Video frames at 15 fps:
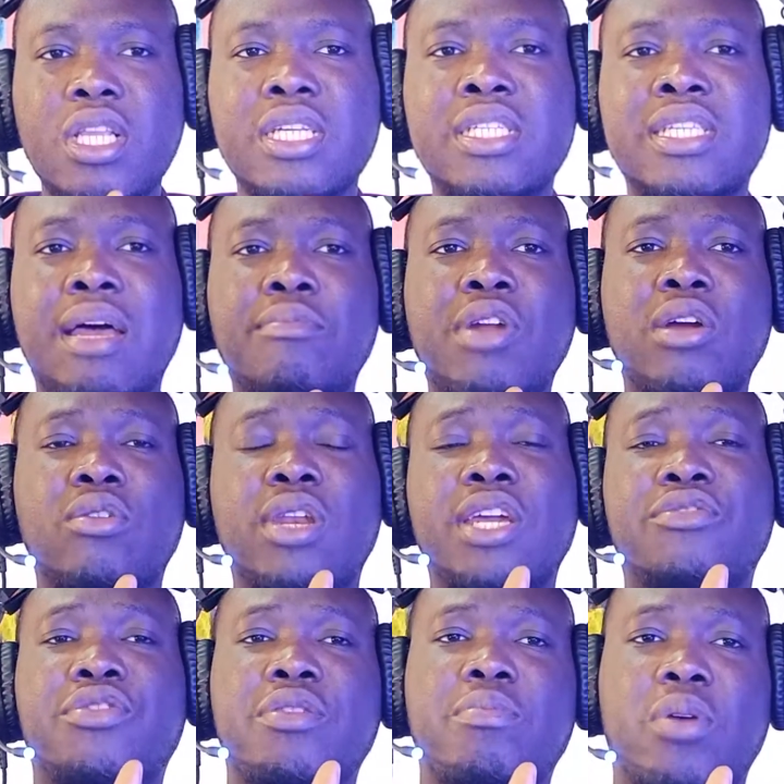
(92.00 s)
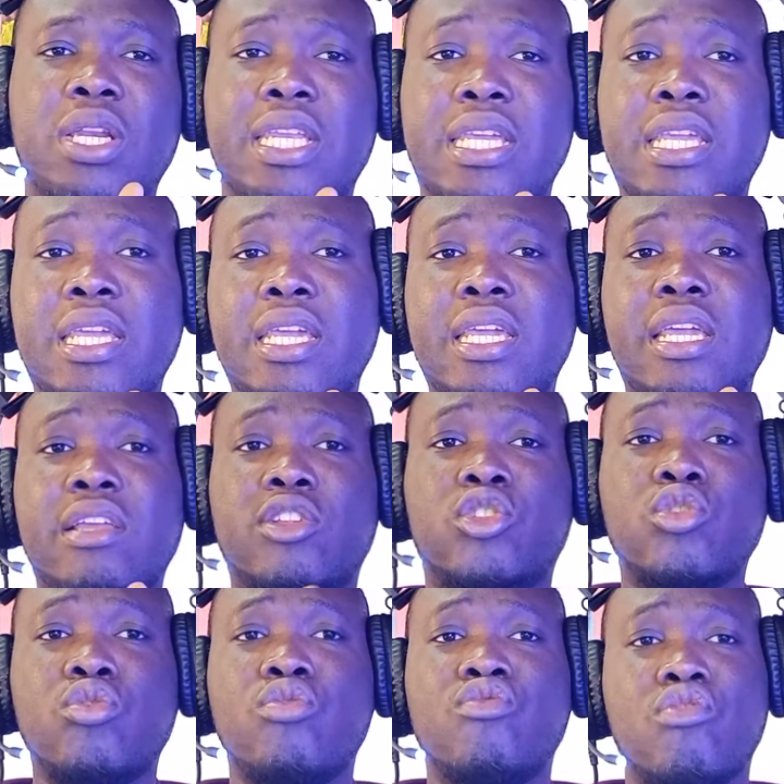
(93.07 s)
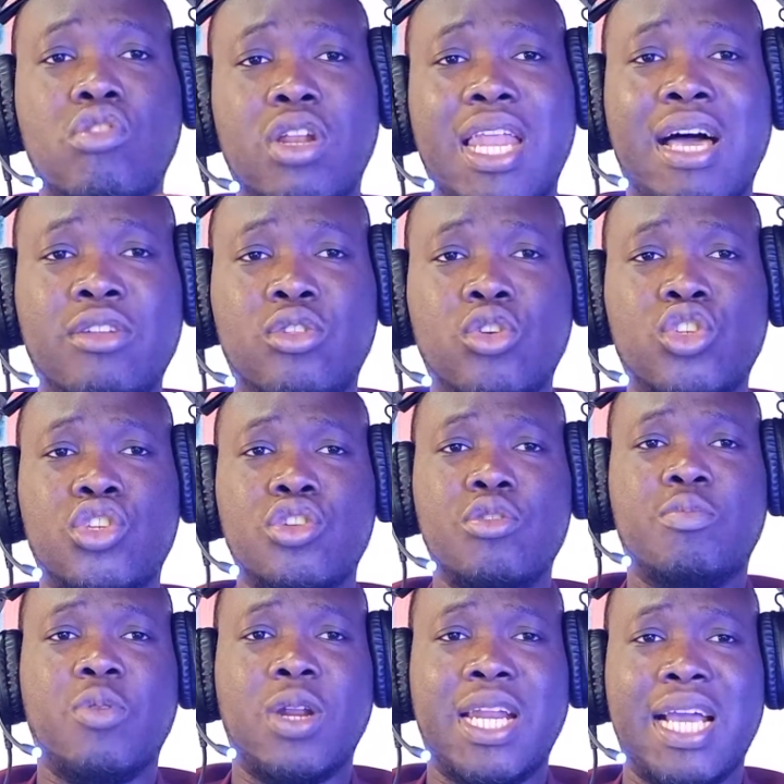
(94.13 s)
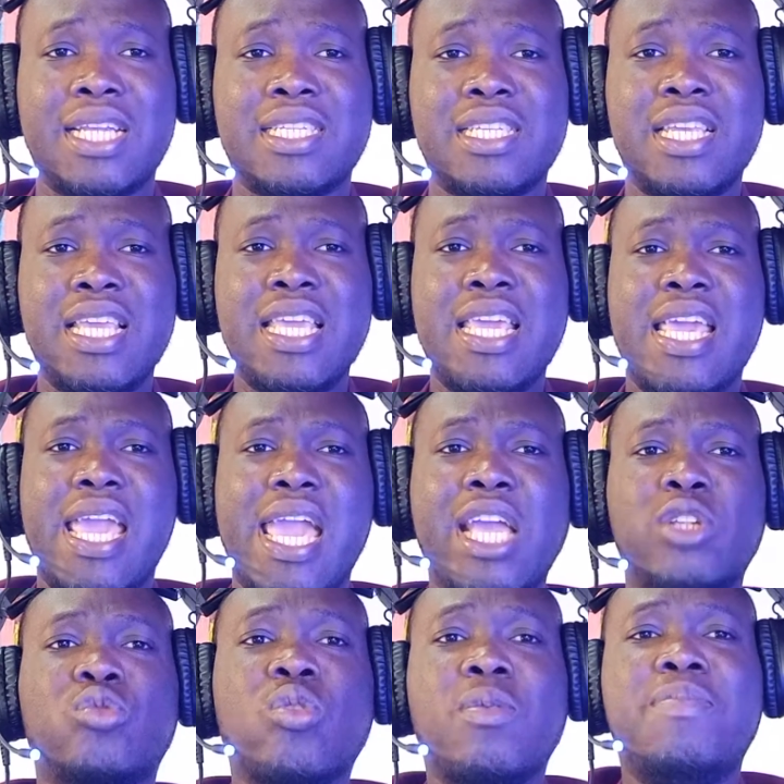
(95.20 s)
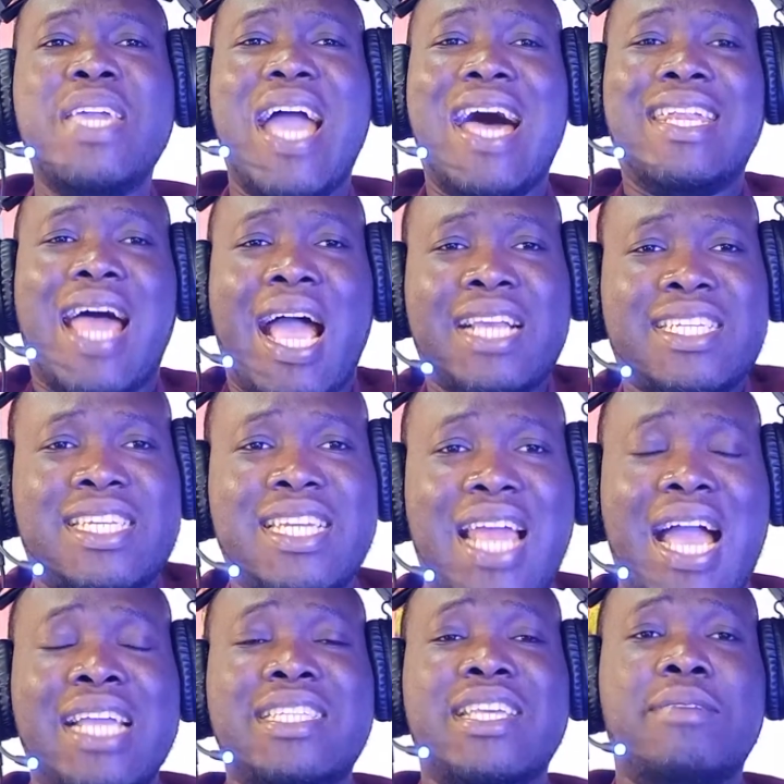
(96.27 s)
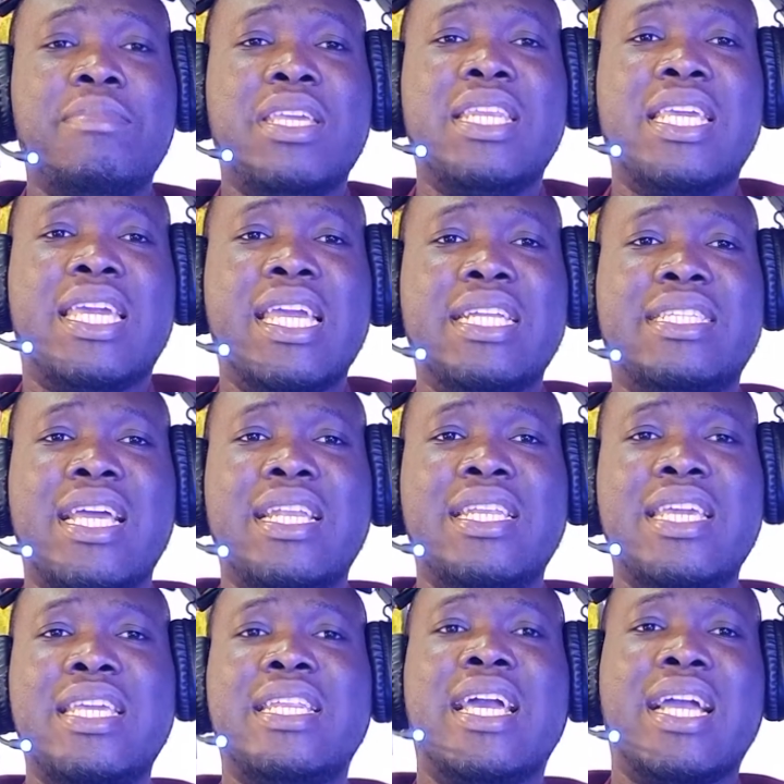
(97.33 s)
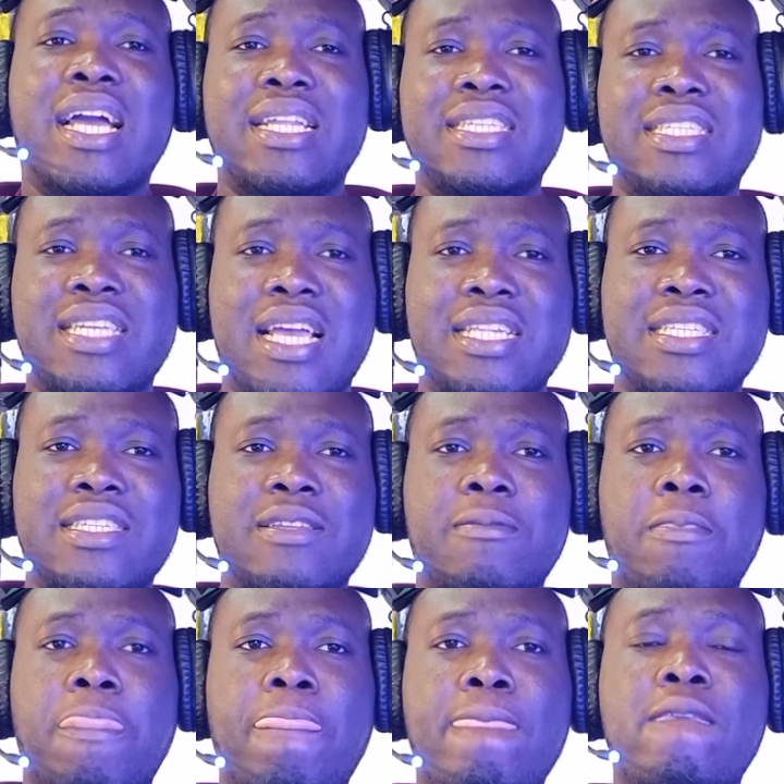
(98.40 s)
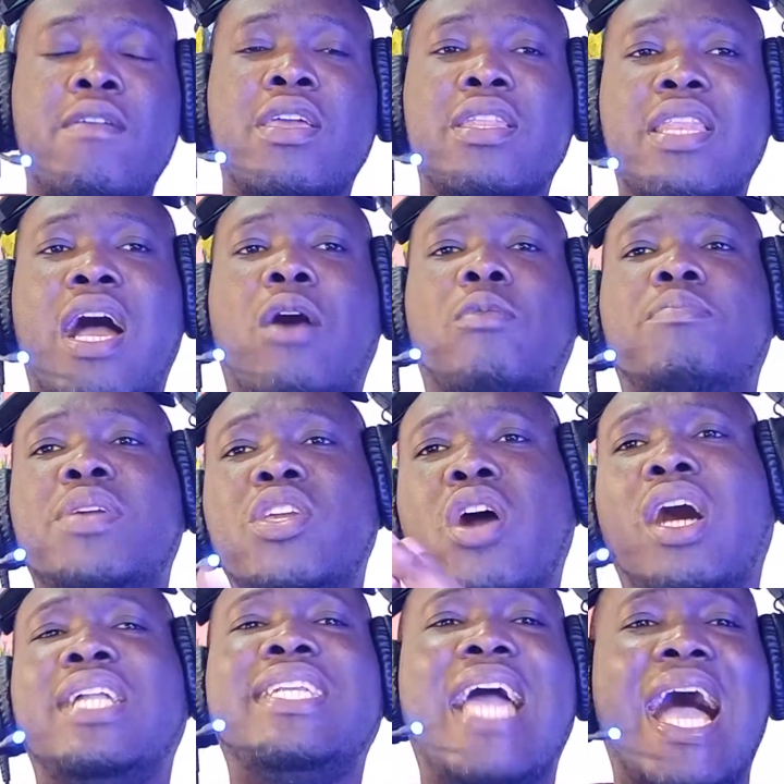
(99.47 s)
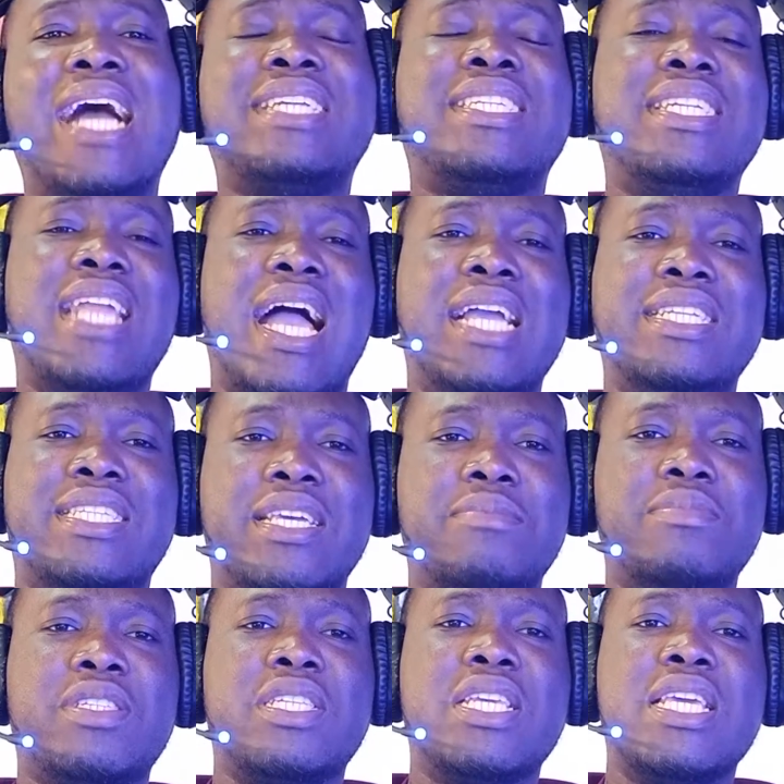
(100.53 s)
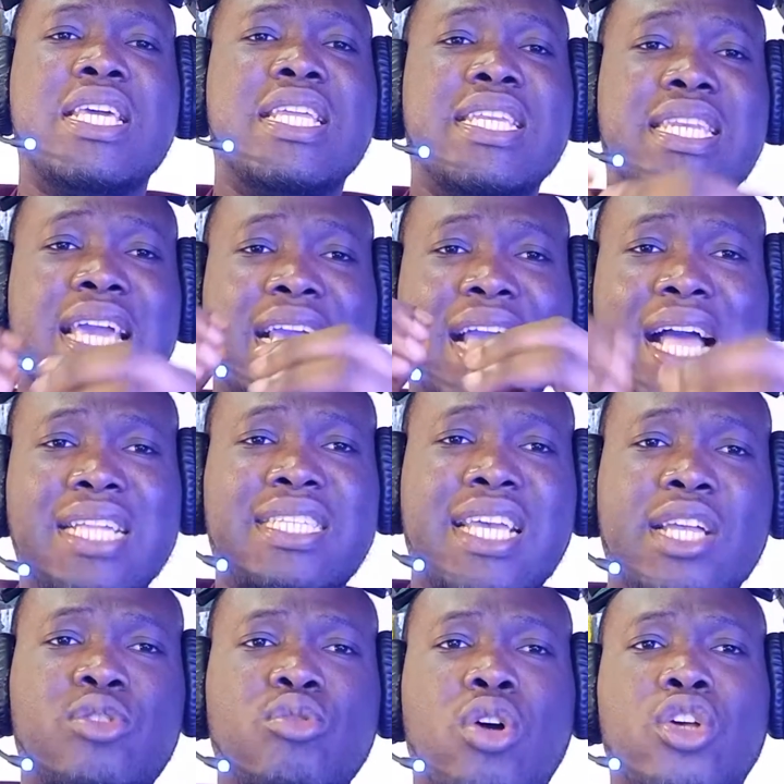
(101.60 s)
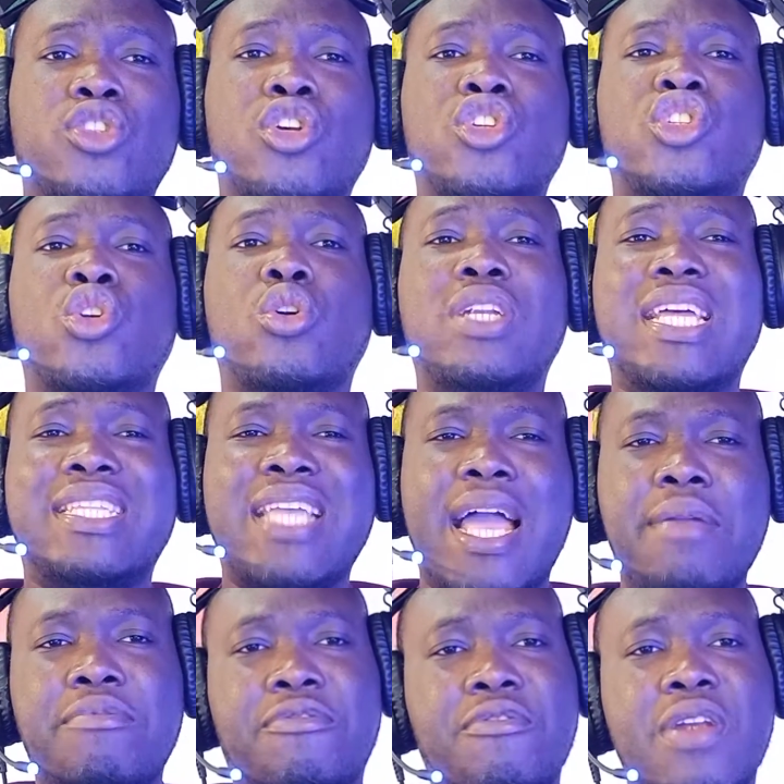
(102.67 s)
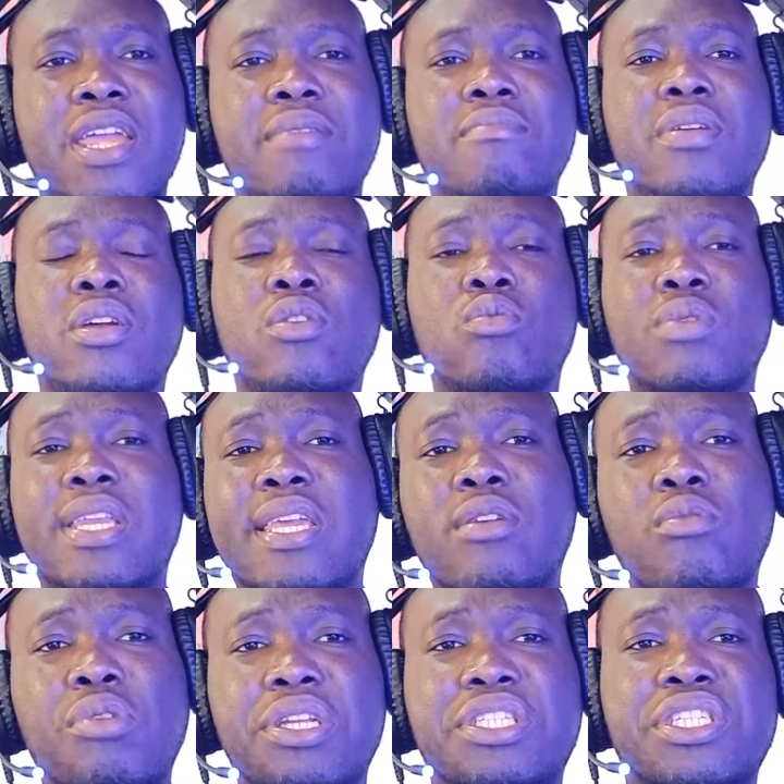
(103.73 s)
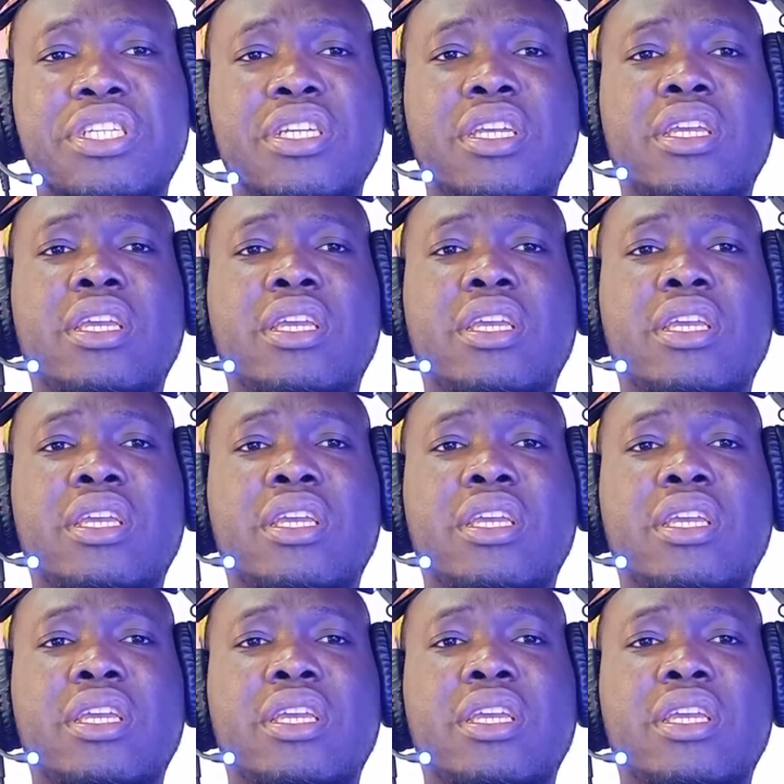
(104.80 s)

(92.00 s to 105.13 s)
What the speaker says: some regulatory body to roll out those new products, it will be an action item indicated in the Gantt chart. Now, beyond the action items, the Gantt chart will also show the time frame within which